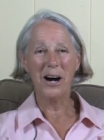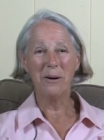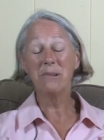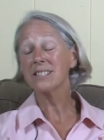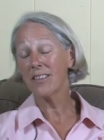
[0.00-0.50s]

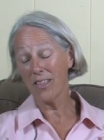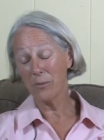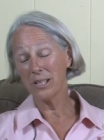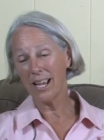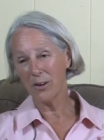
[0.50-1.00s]
um, is that
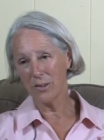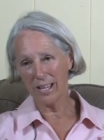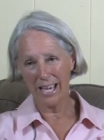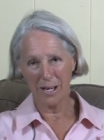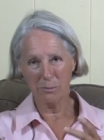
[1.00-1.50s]
they would take all
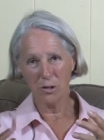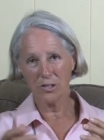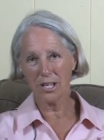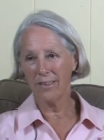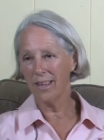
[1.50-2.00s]
the
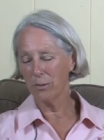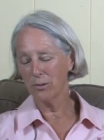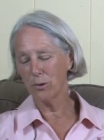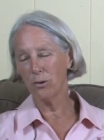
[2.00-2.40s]
cannonballs and they would